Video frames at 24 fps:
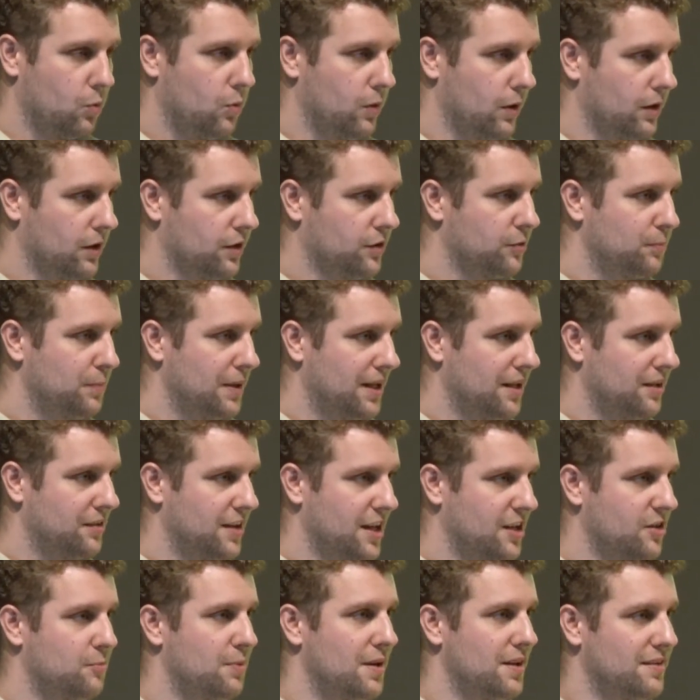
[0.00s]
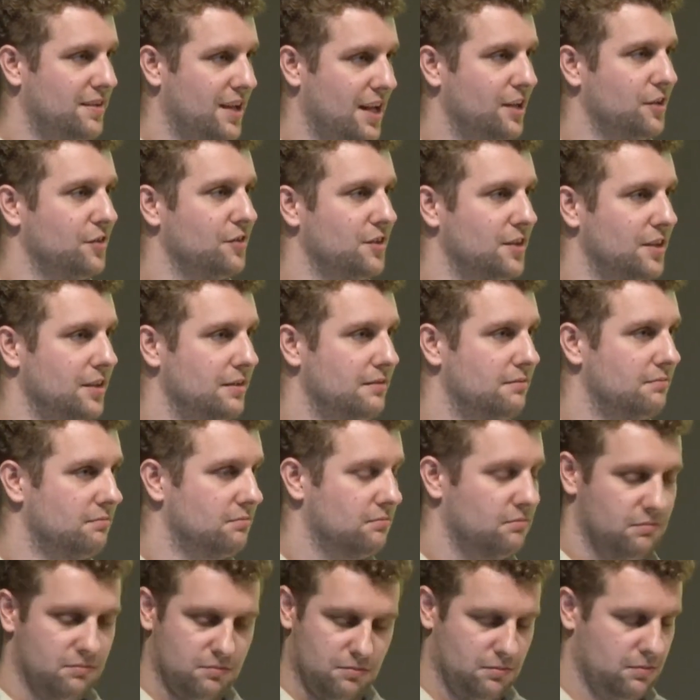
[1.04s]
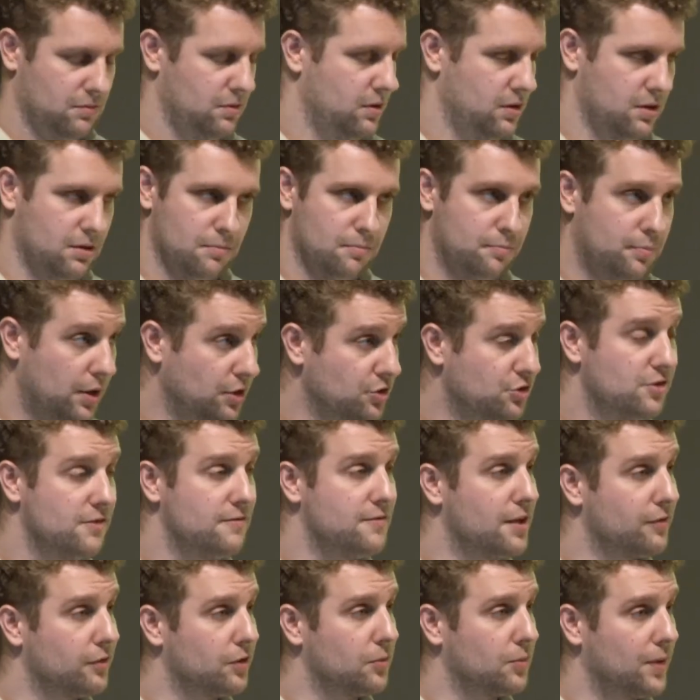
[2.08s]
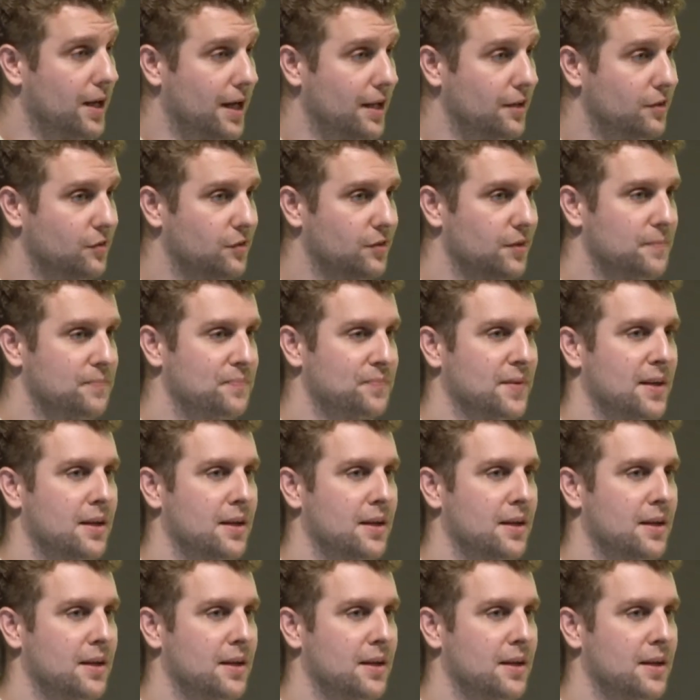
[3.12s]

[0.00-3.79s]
works because that's been tested a bunch of different ways.